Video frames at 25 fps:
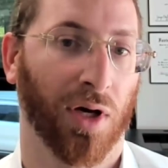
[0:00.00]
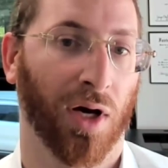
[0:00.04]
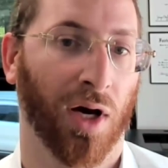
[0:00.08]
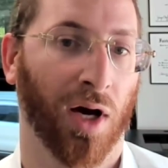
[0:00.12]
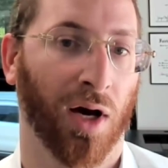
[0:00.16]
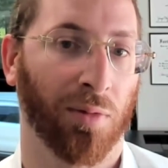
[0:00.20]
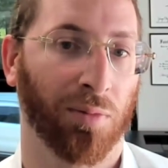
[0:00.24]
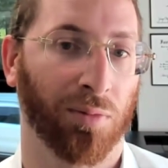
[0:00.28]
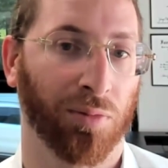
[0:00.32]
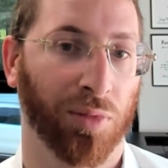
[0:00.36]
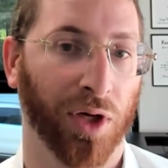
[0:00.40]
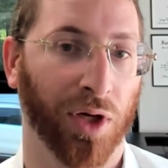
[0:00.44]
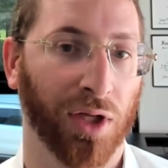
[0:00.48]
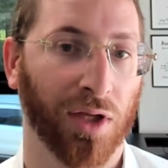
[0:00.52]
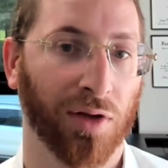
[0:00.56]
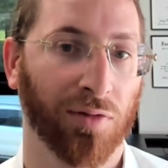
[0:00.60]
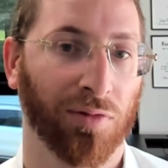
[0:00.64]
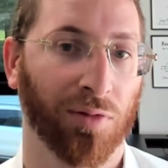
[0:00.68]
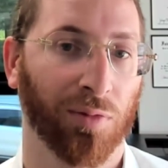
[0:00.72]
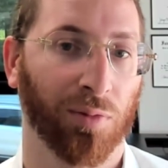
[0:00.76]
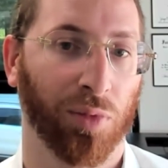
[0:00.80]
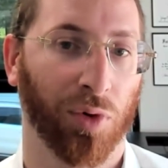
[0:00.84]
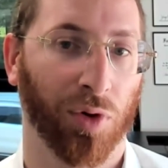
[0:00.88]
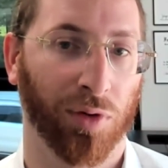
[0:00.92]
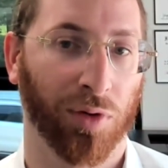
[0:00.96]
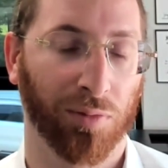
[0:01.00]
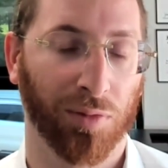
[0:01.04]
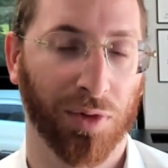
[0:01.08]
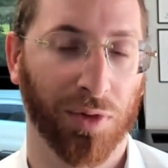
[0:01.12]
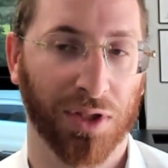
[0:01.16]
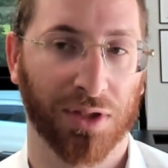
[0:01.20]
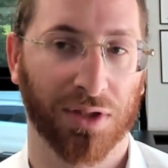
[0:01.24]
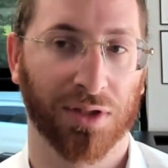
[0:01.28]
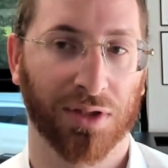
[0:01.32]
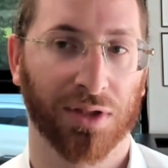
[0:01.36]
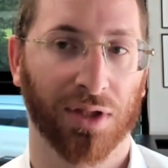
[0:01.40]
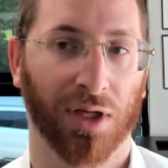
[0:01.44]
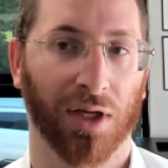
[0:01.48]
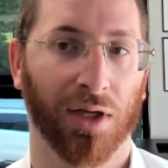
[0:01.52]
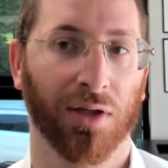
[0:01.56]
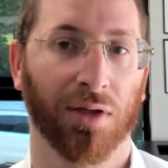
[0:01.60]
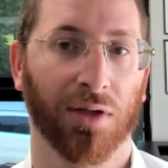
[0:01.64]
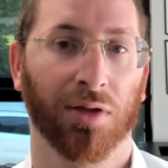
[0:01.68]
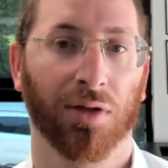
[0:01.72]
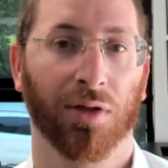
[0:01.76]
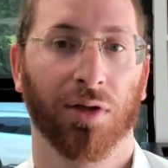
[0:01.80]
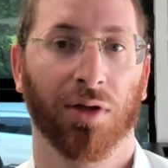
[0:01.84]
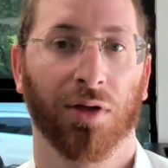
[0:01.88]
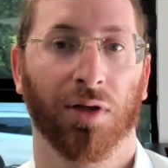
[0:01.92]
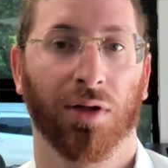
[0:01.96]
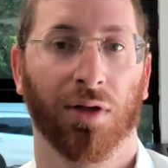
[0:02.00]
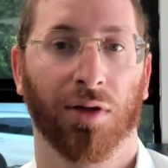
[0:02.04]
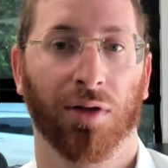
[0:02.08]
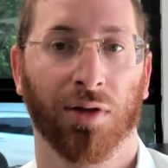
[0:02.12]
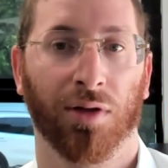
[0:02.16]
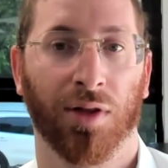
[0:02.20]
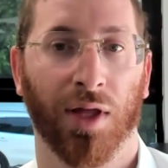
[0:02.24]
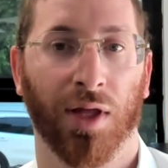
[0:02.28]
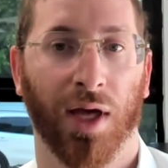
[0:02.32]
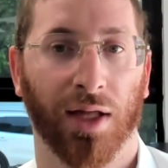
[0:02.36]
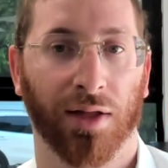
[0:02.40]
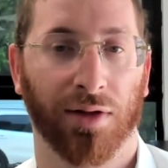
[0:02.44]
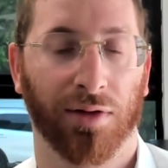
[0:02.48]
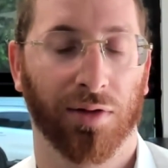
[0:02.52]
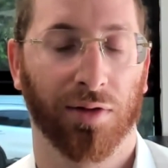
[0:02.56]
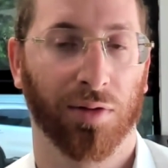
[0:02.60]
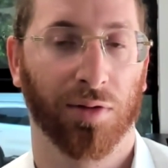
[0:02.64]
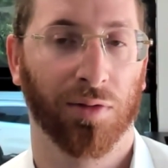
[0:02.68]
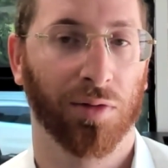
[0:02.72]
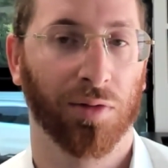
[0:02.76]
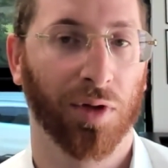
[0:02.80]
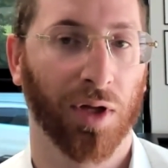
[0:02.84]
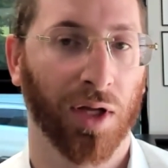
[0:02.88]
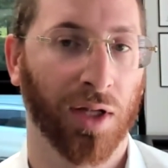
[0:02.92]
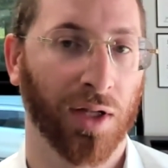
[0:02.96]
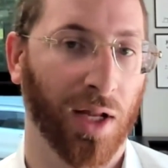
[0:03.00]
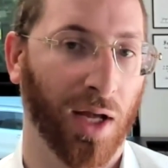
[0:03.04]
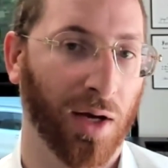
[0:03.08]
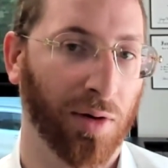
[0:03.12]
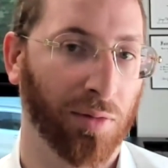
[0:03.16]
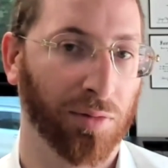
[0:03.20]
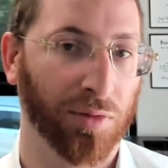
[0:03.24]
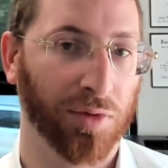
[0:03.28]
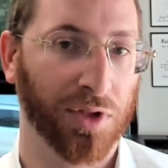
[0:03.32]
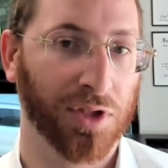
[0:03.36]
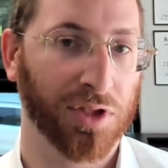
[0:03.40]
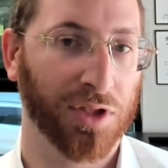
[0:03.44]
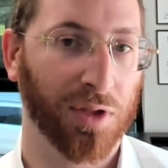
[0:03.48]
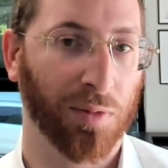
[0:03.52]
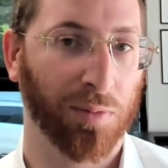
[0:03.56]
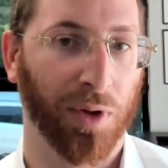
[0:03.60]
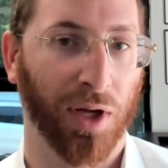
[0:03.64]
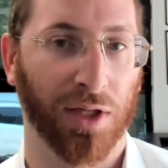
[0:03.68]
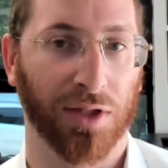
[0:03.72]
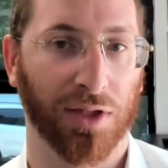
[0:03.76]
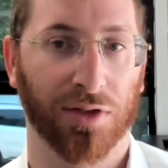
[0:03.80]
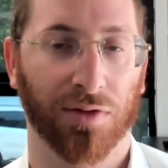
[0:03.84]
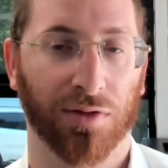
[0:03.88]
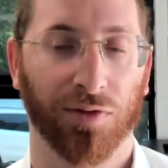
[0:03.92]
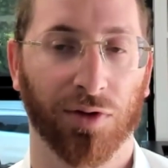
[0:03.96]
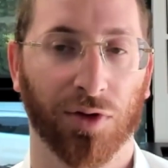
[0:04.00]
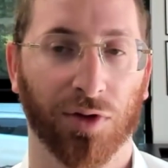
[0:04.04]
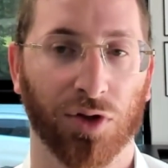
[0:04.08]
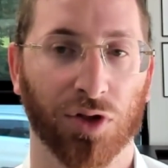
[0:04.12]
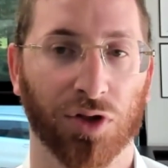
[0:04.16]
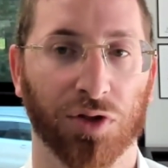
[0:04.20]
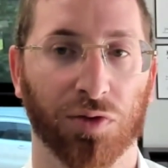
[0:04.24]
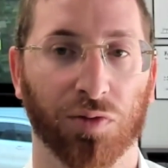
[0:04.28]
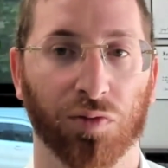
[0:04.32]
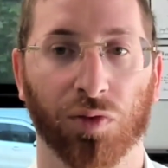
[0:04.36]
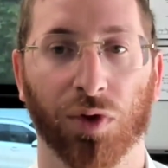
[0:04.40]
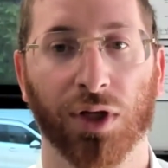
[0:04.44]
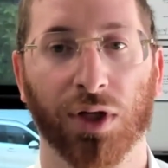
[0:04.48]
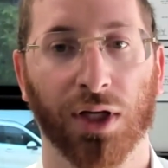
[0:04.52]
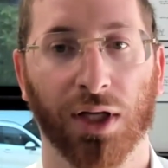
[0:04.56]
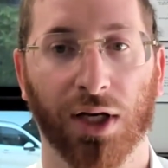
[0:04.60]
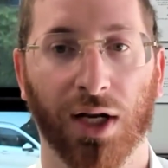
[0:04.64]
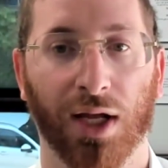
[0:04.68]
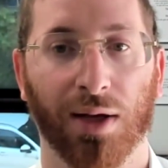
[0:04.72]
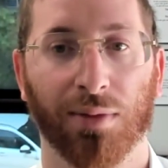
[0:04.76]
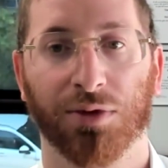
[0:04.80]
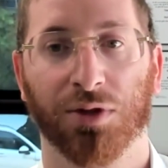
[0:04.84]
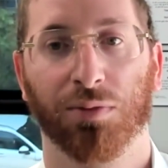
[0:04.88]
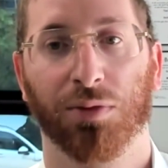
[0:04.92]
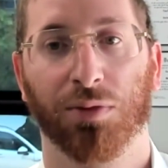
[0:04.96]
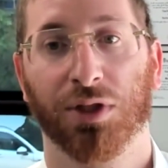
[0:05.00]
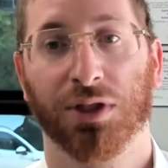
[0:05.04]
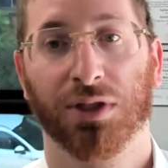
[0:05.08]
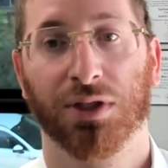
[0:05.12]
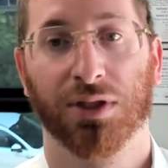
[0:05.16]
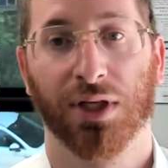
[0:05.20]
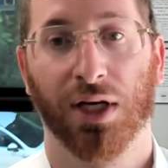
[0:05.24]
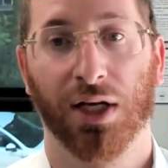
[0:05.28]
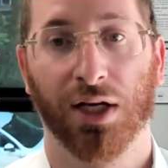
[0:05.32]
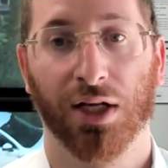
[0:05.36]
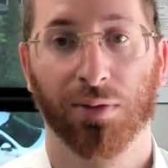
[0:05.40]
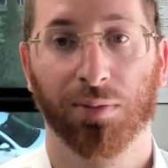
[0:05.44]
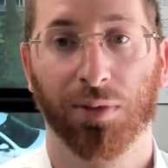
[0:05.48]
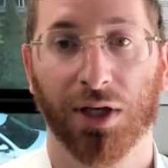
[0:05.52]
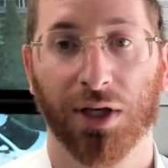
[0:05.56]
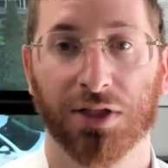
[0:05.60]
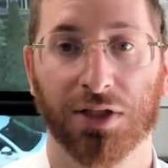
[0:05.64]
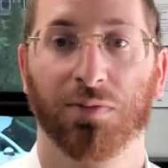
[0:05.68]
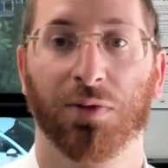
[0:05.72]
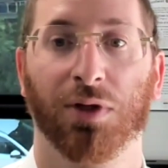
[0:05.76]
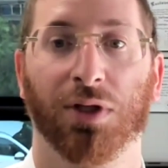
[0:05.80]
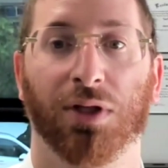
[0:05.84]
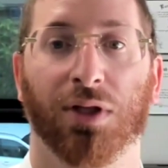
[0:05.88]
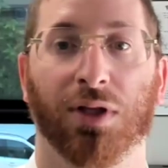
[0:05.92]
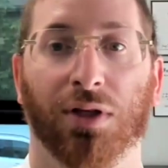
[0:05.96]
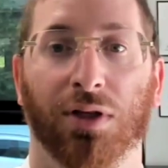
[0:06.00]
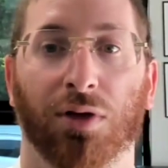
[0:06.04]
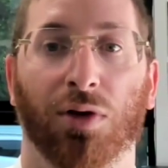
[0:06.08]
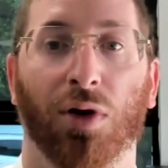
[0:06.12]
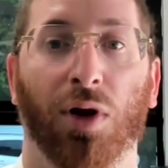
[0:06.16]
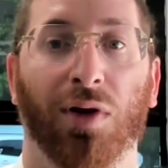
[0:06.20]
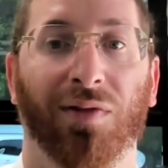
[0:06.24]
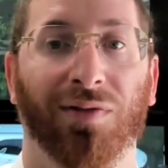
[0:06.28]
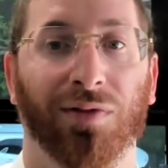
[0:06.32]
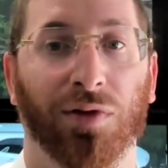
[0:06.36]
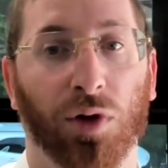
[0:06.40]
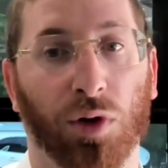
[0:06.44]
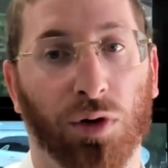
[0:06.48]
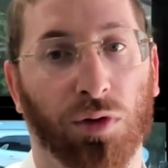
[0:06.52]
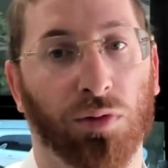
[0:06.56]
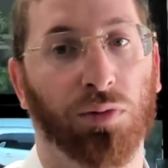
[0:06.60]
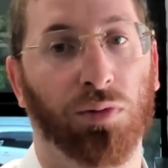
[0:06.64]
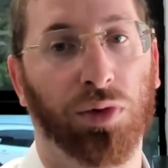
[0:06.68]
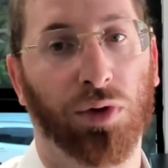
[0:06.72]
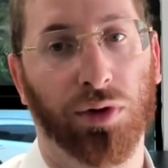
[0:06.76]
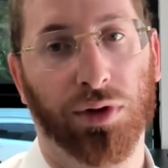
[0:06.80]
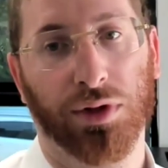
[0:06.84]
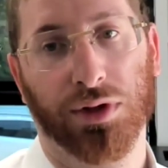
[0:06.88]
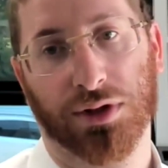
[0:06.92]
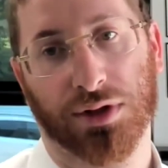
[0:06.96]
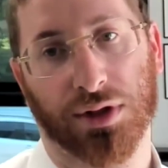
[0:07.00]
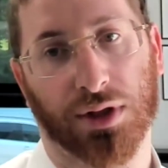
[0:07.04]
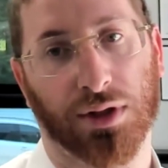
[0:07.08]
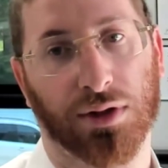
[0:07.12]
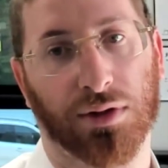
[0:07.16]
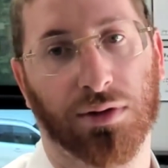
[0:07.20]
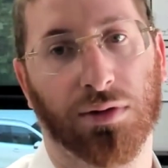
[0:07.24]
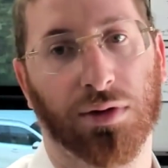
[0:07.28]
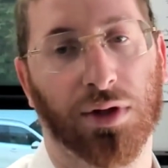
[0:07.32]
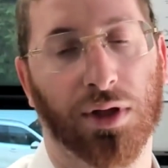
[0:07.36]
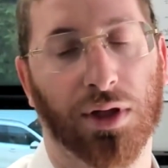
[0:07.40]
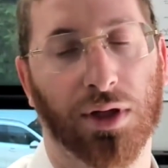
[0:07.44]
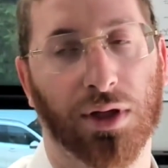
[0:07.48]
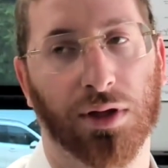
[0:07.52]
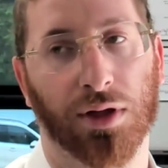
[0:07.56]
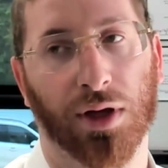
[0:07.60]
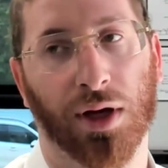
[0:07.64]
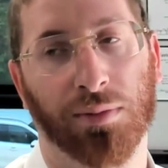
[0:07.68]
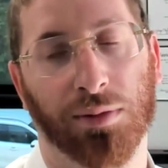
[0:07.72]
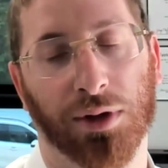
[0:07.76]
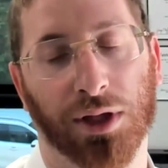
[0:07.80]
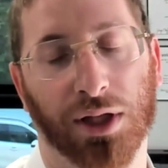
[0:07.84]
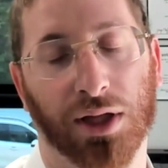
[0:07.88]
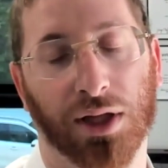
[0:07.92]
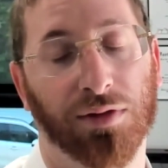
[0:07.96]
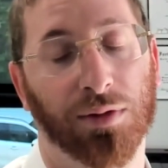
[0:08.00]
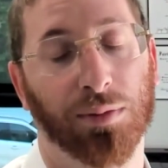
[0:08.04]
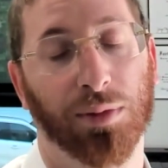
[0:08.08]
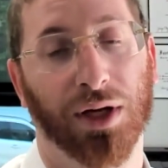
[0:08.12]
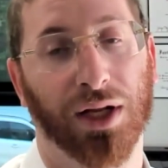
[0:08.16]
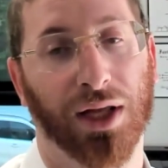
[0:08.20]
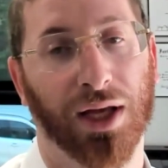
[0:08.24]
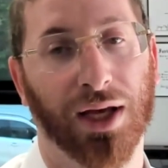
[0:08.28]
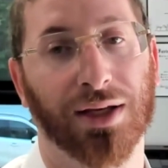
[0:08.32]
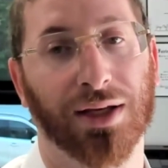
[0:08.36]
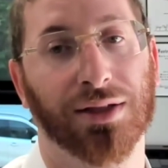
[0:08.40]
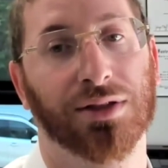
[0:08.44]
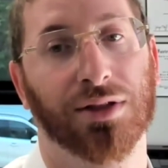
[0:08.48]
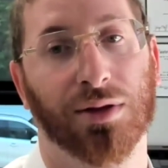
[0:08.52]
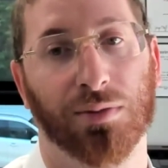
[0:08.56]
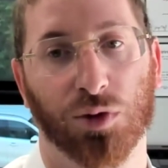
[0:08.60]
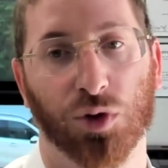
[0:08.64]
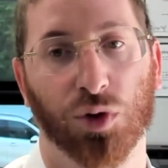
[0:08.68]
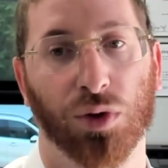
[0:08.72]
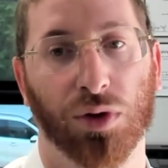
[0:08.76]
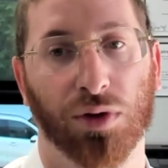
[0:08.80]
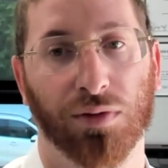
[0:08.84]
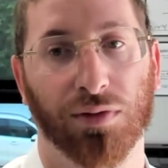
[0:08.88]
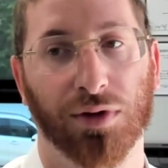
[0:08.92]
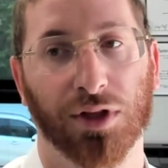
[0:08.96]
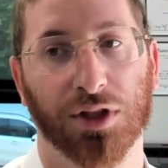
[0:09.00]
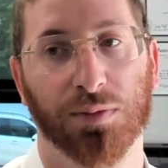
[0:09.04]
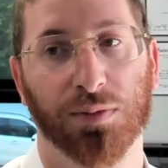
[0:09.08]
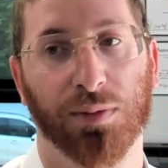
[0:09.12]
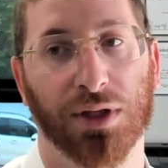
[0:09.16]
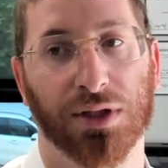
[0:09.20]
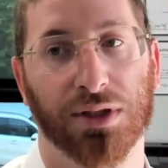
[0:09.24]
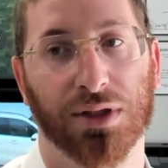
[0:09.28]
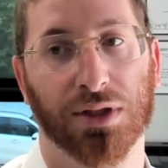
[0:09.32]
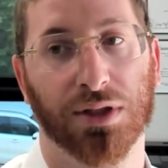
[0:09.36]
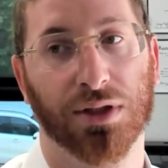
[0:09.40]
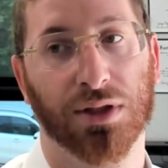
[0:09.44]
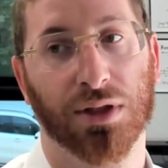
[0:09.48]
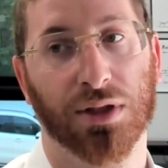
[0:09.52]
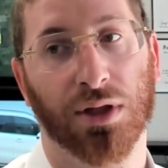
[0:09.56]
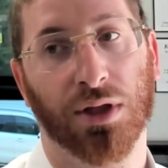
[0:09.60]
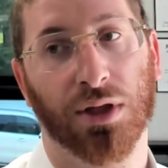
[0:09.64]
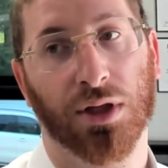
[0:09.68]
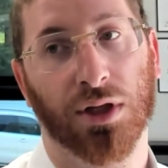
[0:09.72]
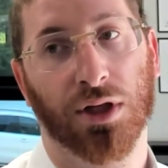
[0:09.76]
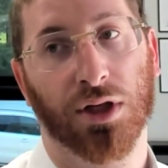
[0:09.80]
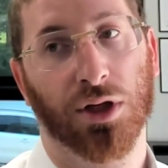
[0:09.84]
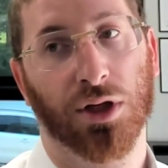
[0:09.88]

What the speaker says: Break-even point means to say that, and now this depends. If you're just running an Amazon business out of your basement and you don't have no employees, then I mean everybody has some sort of expenses.